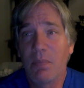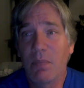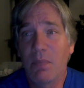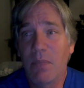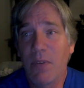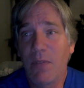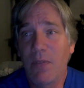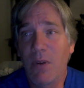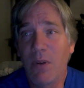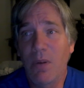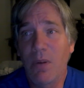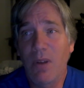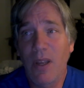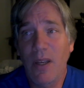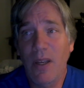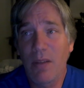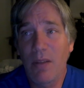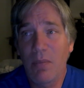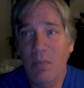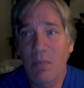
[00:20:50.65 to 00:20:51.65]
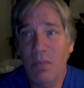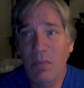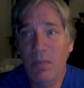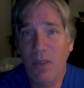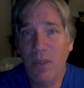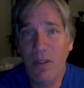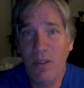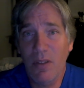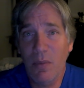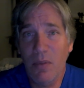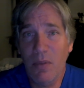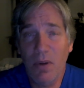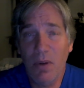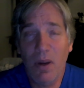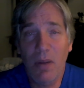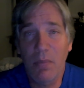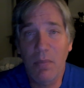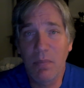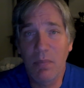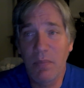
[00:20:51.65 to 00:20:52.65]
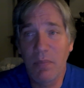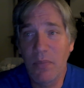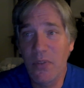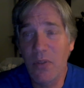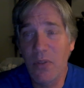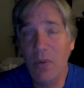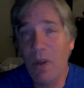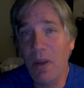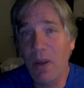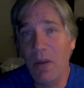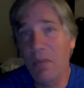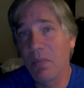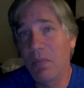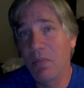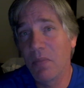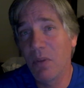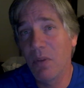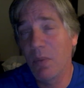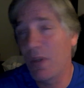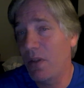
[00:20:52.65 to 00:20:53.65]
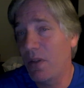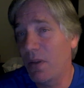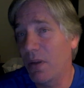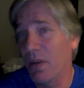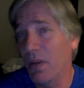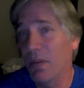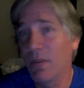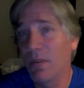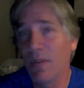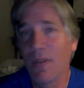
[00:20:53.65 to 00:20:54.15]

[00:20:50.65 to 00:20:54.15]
If you don't like it, unsubscribe. It's okay. No big deal.